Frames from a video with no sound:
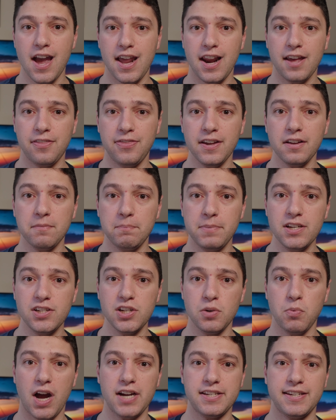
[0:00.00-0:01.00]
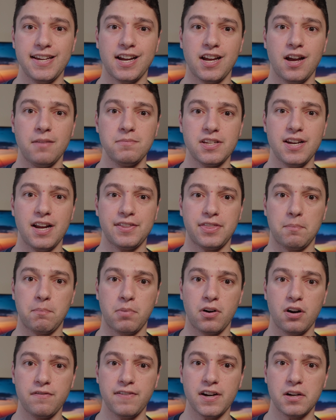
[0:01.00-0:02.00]
and I think PGY Tech comes in at the
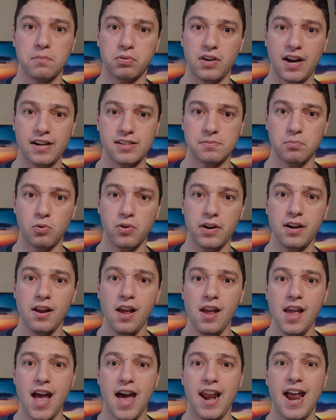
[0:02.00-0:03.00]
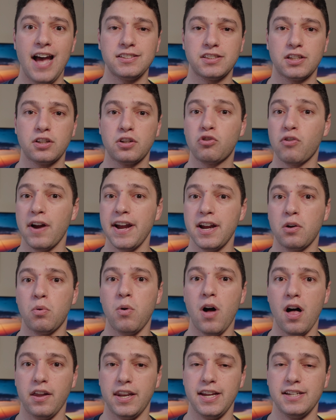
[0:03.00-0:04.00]
perfect price point and has great
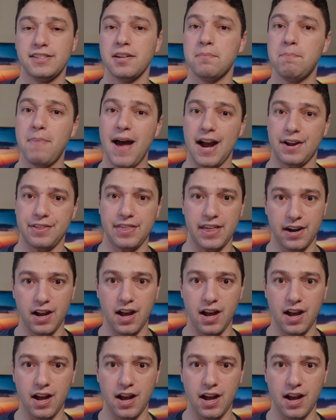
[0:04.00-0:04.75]
quality to back that